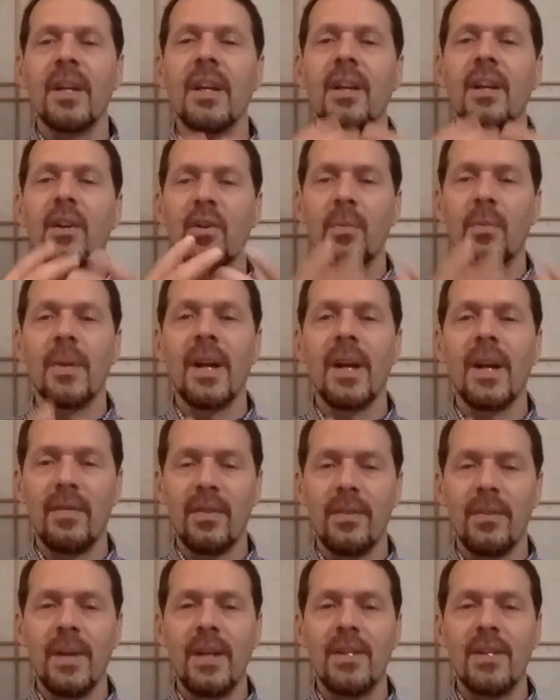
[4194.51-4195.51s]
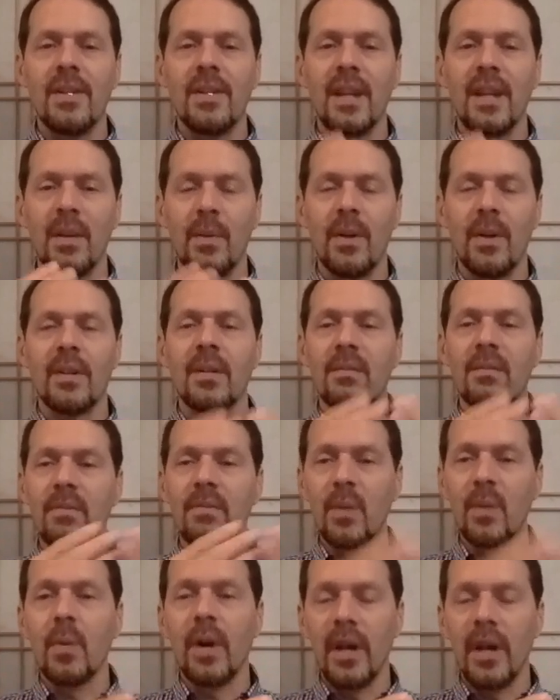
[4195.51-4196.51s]
here's my affirmation that I want to
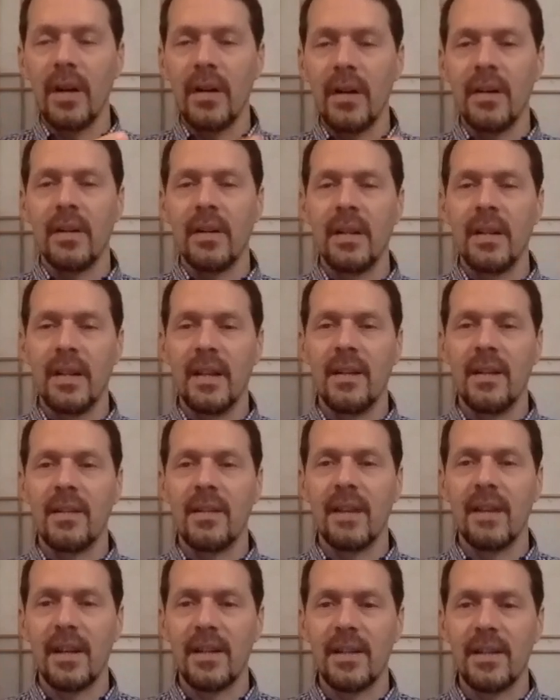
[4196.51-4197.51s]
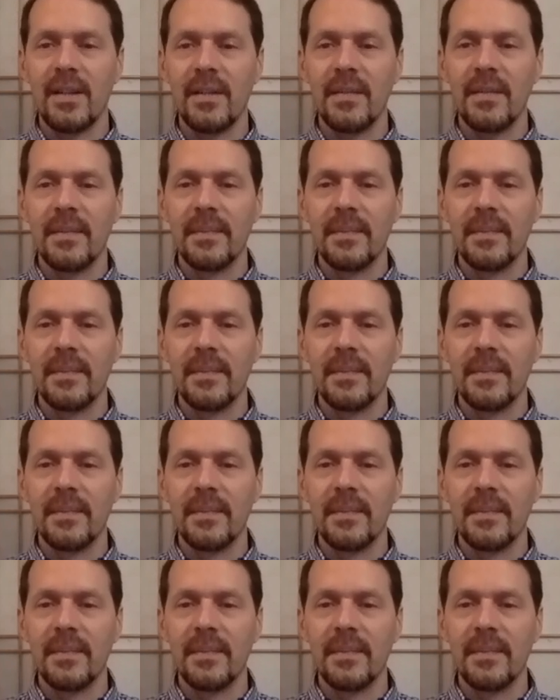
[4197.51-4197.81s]
rewire in that direction.